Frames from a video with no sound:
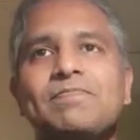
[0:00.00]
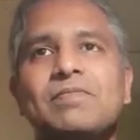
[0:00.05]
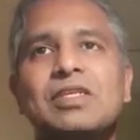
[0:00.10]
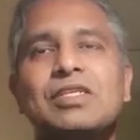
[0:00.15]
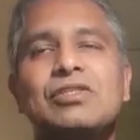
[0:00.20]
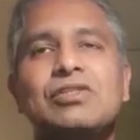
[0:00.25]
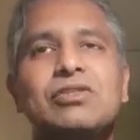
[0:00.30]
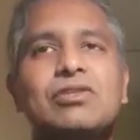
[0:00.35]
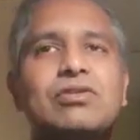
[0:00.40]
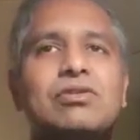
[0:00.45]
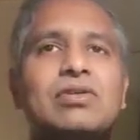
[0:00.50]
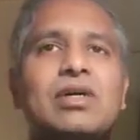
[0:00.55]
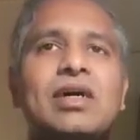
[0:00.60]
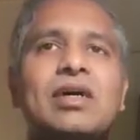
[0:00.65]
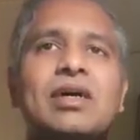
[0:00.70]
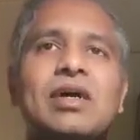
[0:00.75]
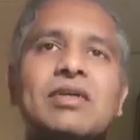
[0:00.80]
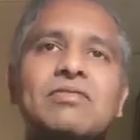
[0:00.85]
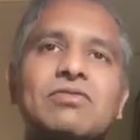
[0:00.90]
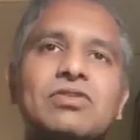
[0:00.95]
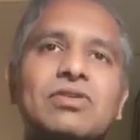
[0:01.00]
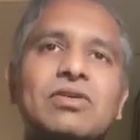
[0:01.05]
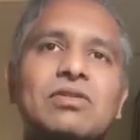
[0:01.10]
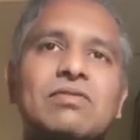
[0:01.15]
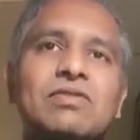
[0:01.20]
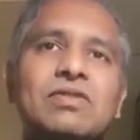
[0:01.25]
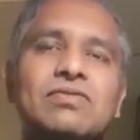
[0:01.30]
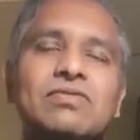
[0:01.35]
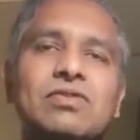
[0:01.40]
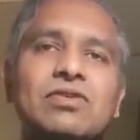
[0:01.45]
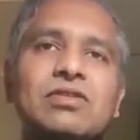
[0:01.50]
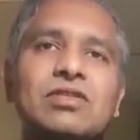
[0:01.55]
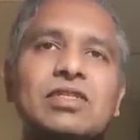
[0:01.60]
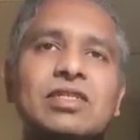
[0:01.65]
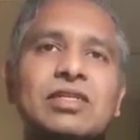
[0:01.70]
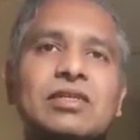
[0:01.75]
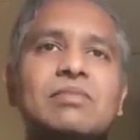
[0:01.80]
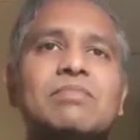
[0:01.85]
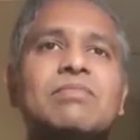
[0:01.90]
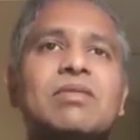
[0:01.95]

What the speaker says: So I was always wondering,